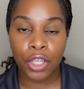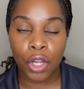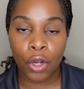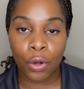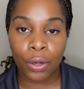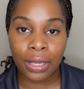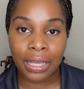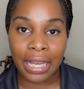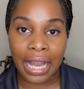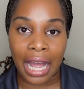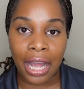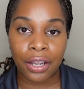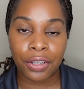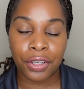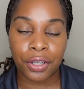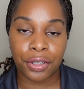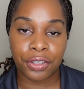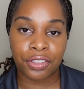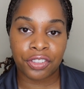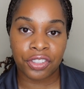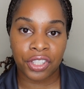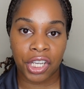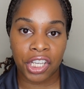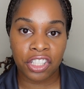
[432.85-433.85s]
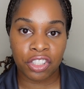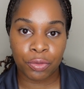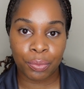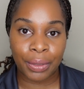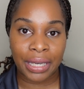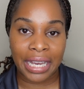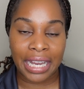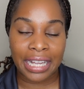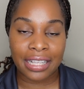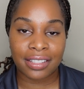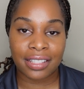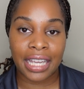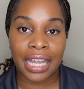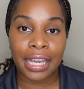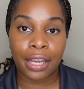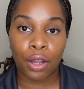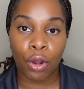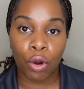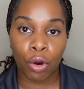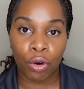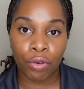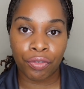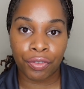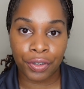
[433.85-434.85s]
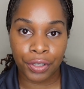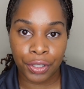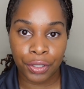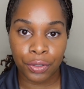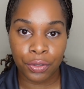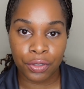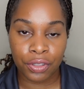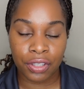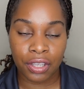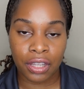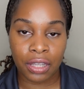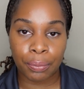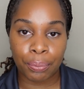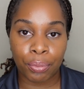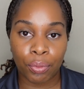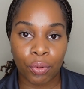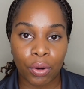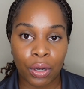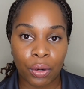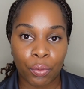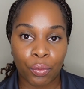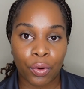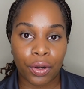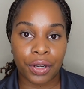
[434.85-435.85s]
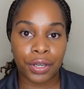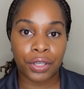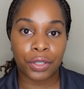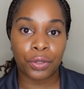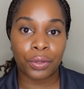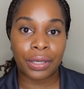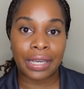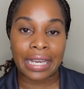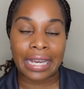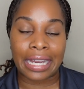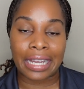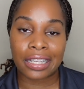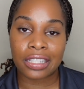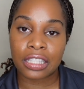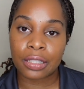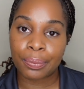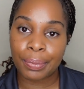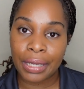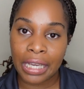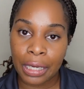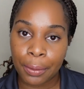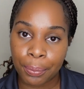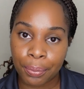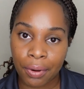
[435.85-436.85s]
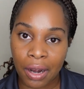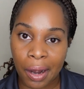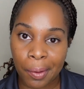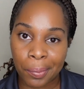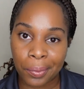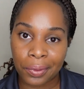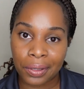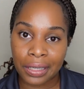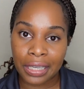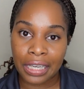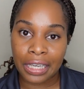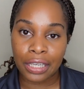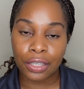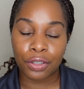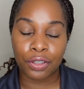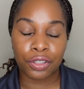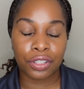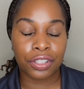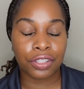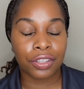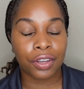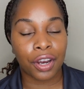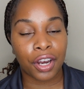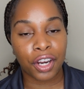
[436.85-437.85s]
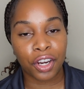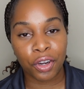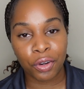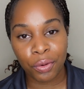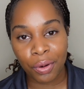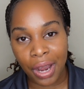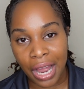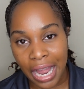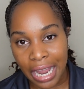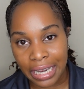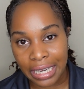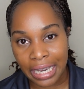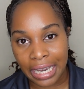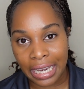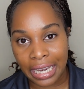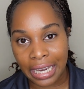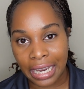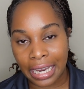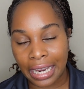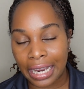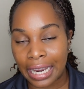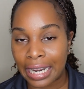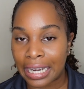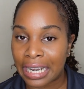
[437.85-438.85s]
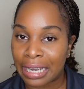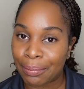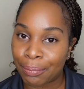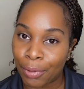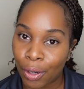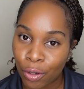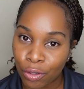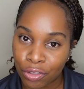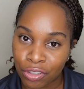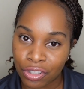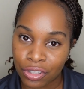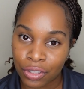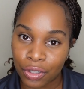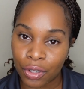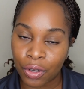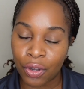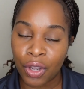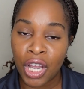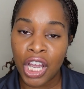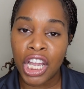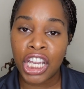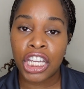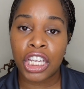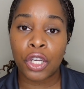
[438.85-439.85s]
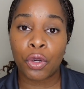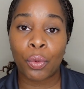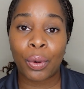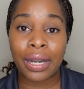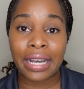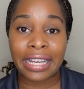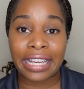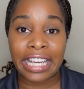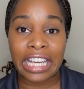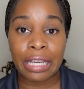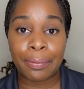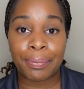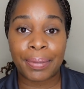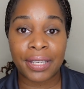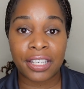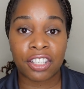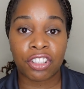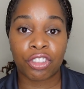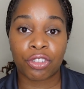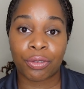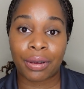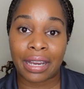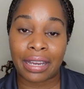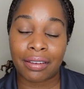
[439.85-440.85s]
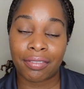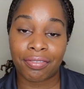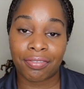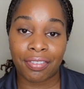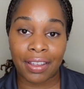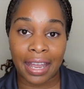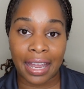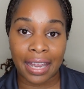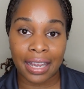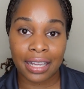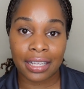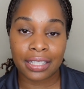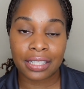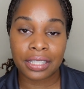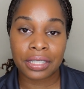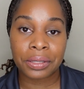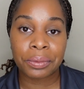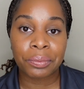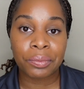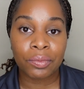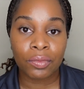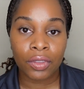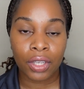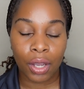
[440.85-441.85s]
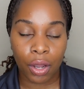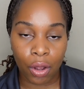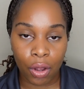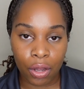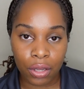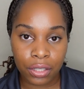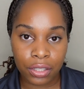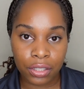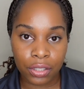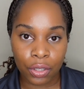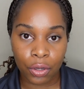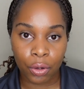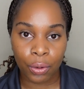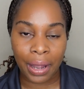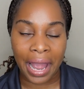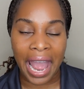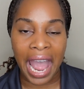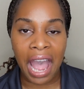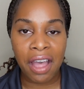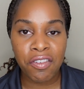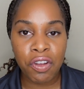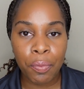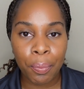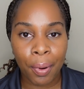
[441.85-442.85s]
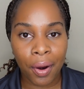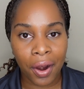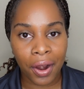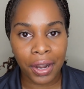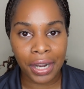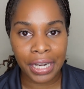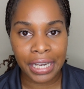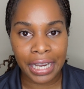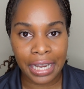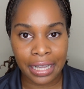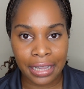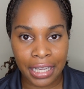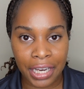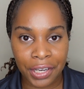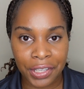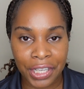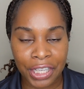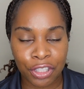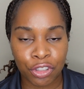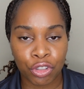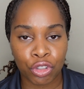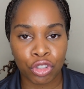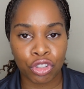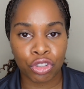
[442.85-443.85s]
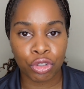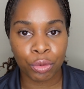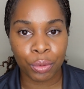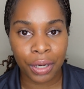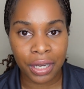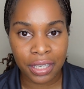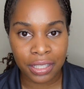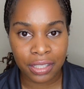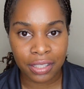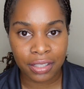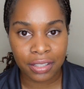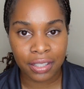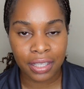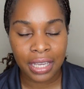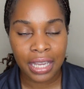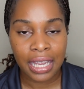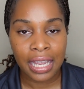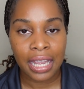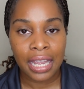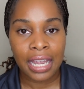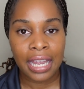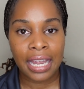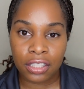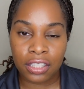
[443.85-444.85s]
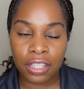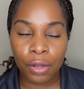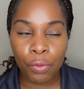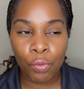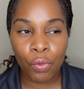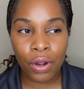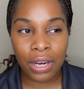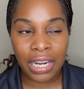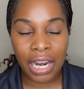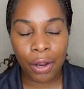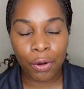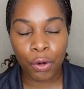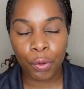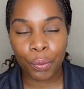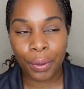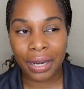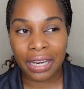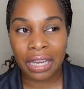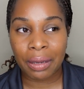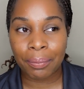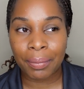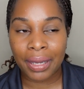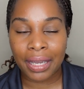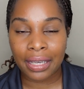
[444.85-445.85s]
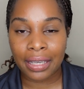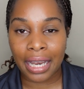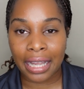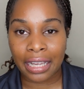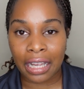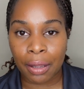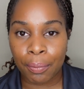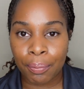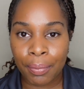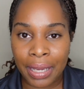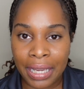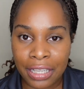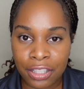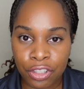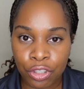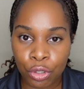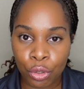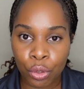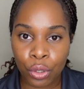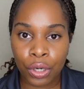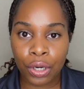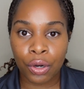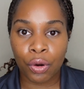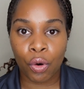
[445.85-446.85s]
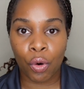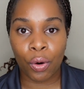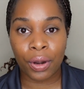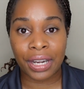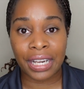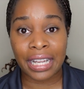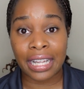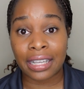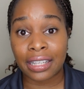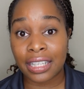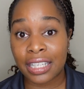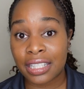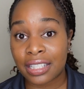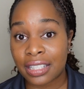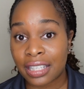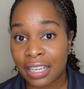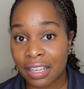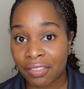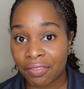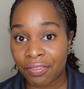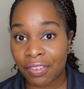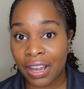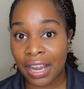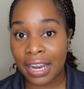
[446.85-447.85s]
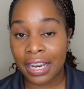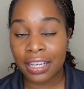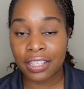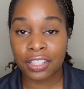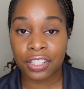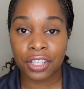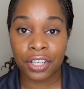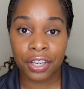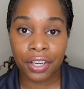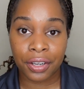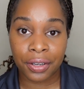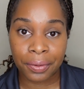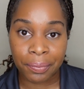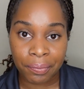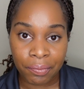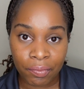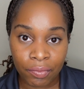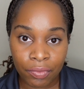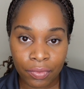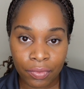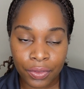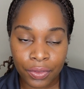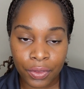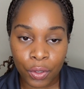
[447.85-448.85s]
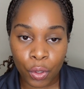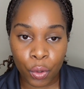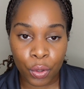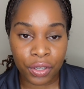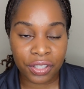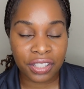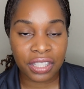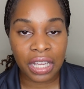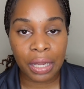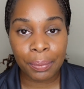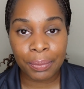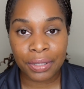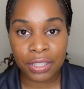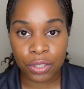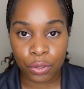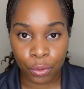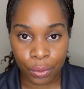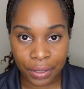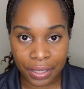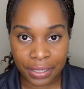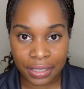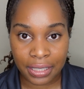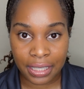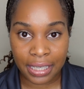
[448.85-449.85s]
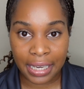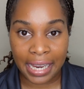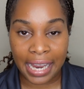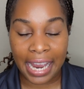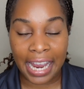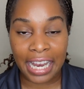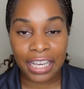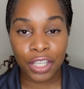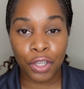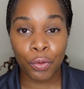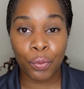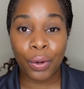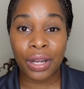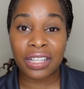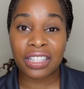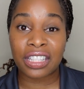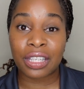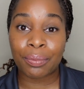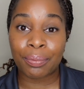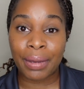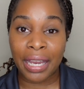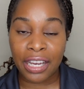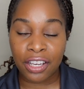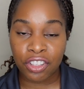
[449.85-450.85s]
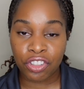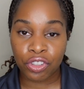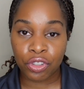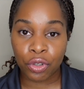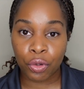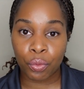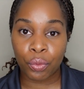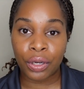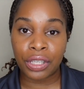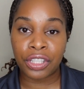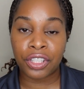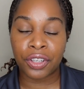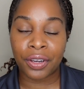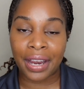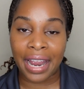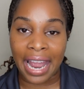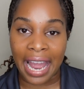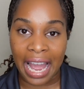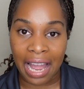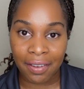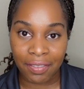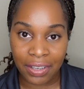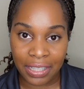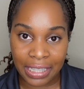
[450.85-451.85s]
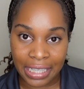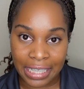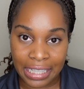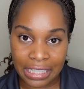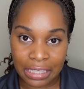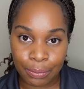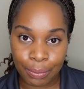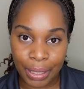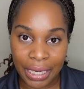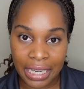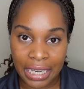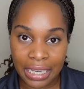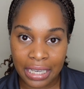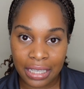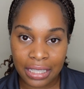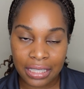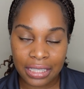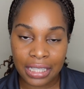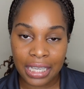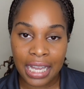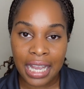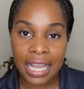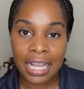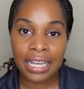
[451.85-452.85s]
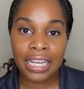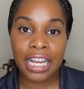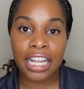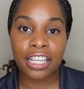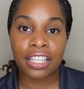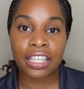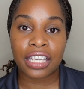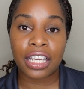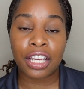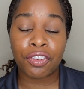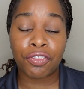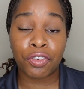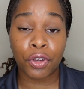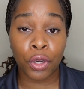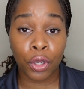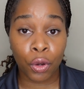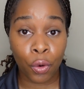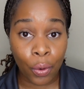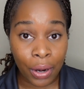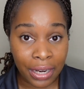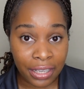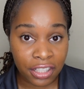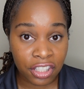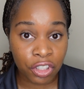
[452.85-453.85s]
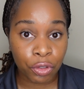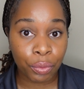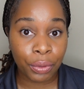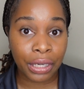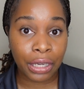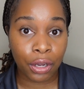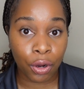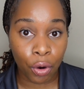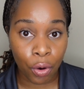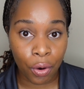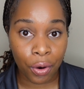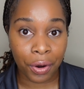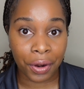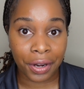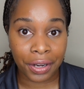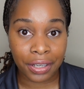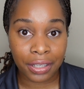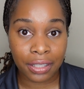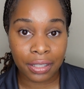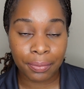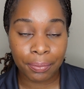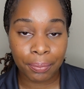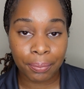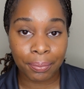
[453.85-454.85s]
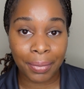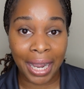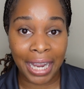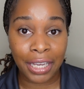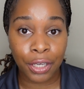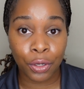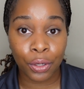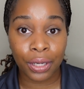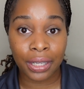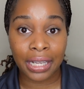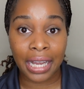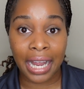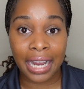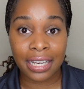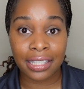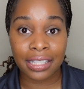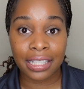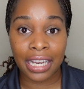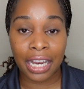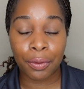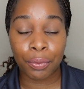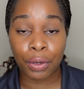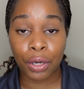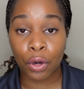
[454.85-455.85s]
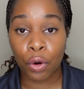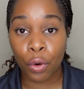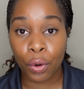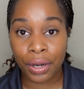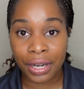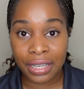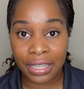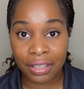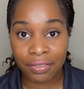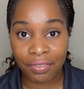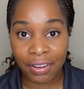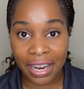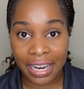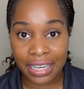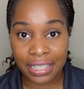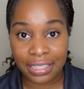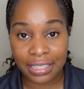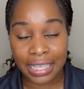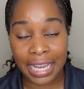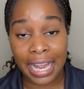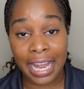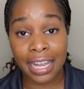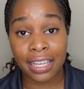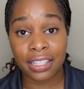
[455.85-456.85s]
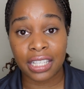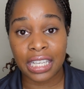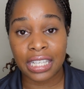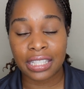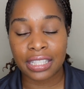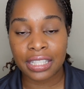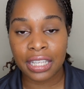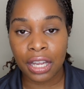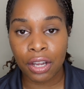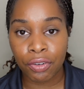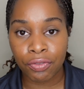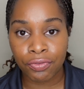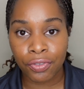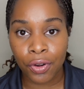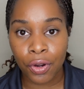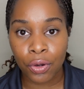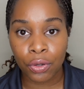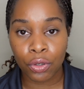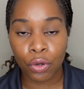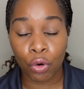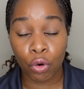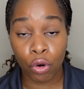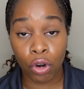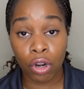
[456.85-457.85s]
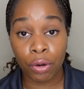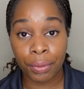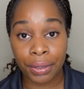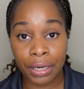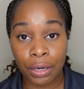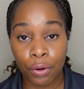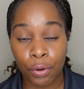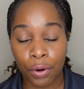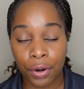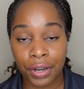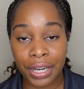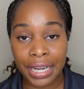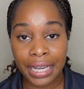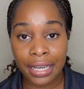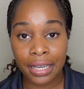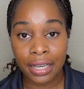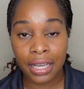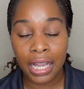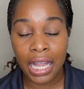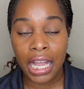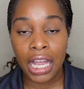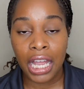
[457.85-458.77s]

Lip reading: cloud your judgment and take over you to the point where you can't speak properly, you start crying and getting emotional. You want to keep it straight facts. Also, have a party in there that you trust. Someone I would recommend, like a mentor or the enlisted advisor or some sort. And you want to make sure when you're having these meetings that if you're going to record by utilizing a recording device as a cell phone or recording,